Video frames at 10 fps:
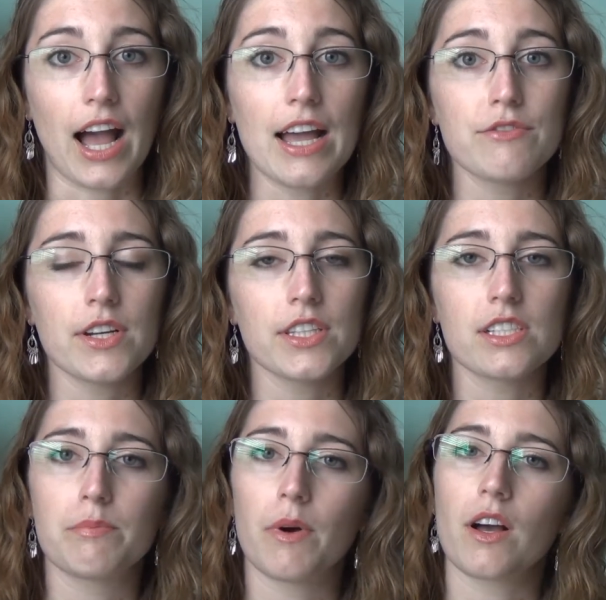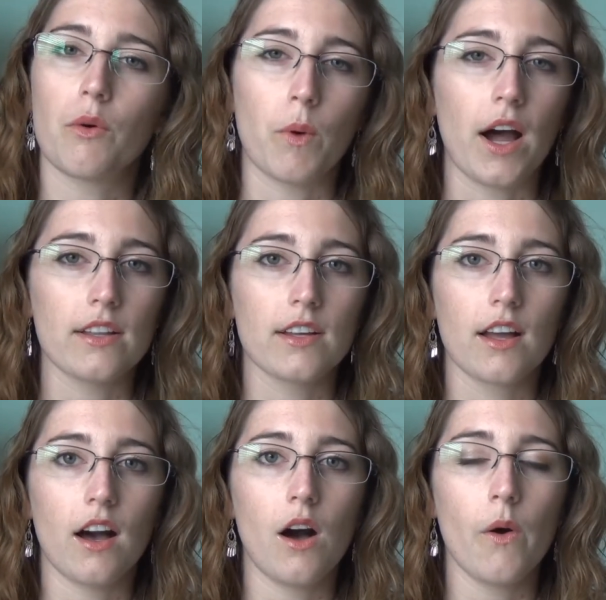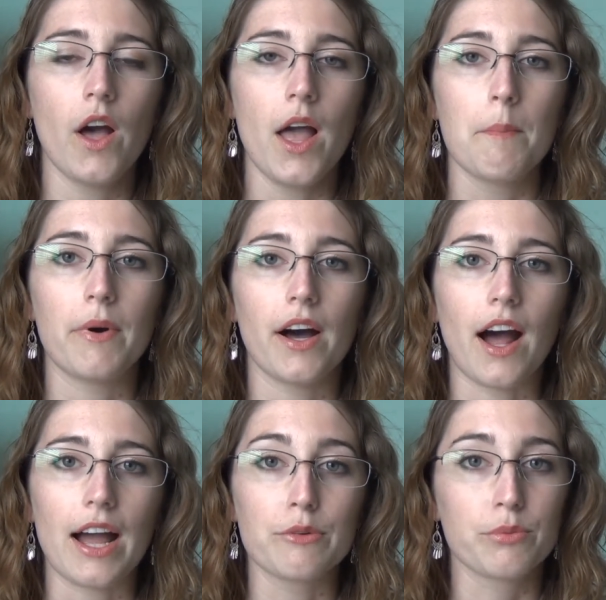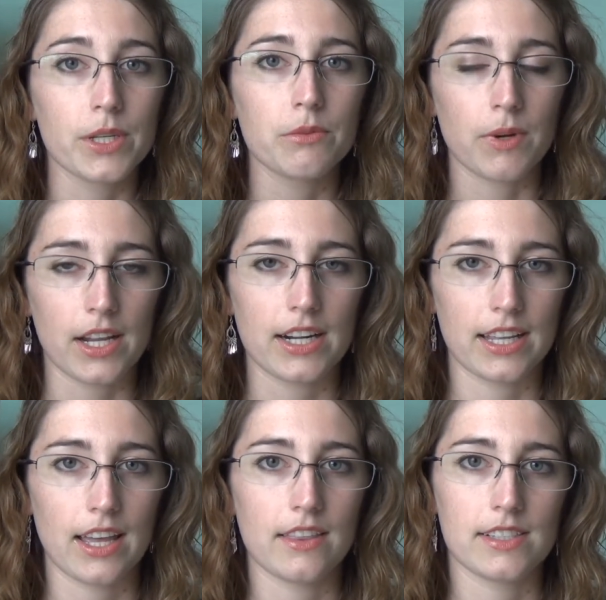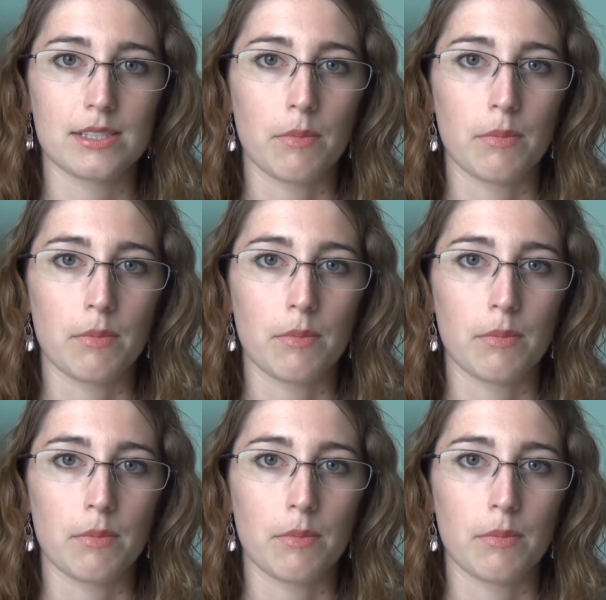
I've read this book a while ago, but I reread it again this